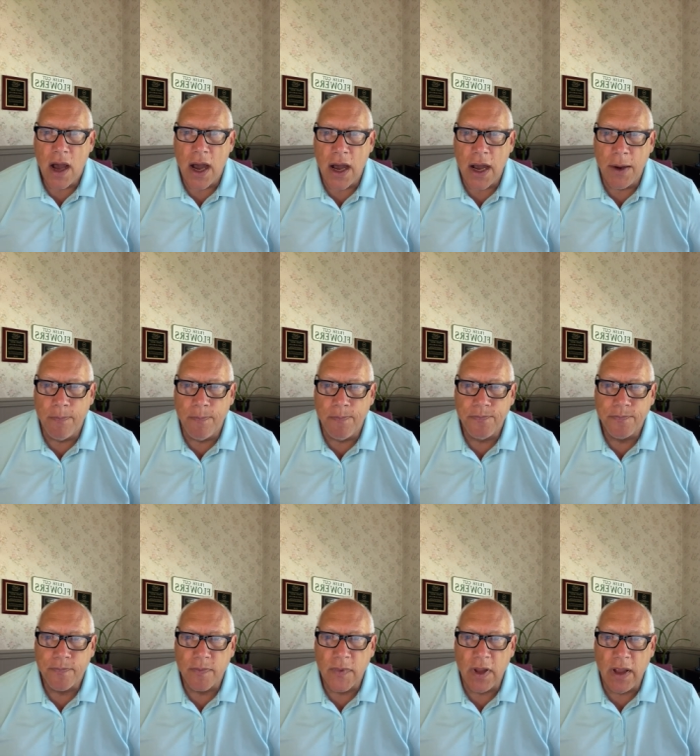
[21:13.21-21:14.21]
Um,
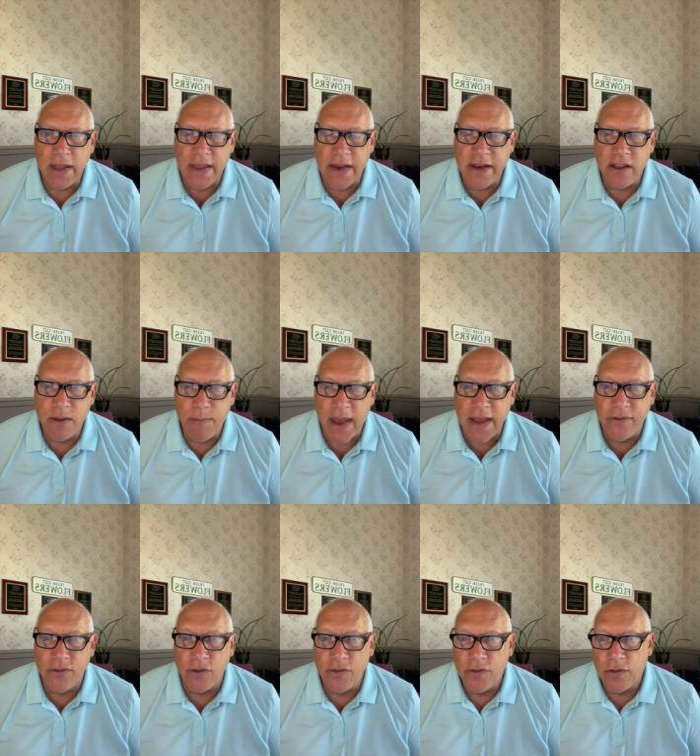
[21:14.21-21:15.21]
in any of the
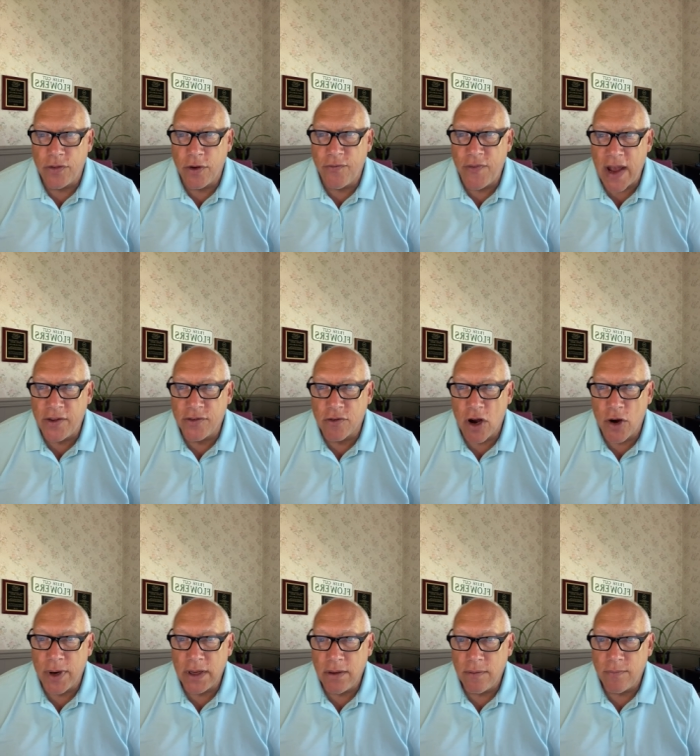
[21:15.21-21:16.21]
basils, they're fast
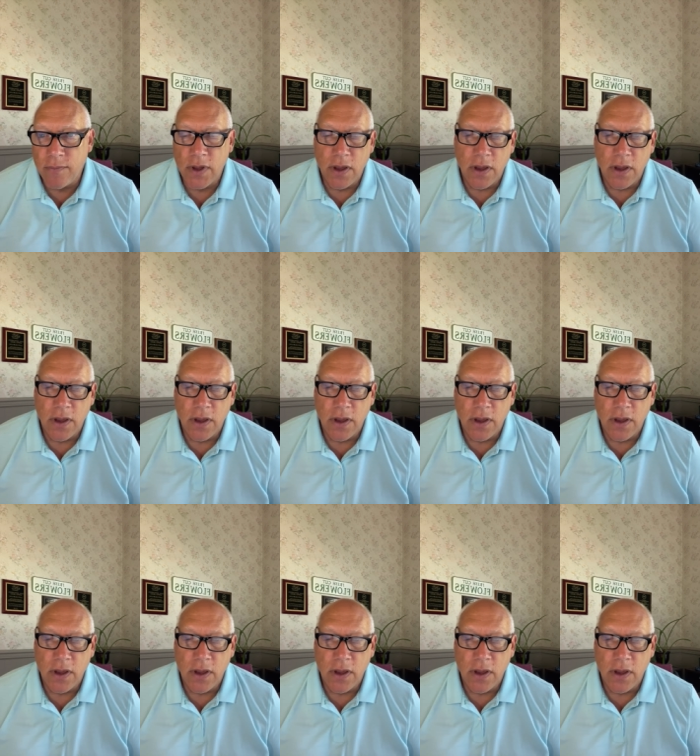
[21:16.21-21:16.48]
growing.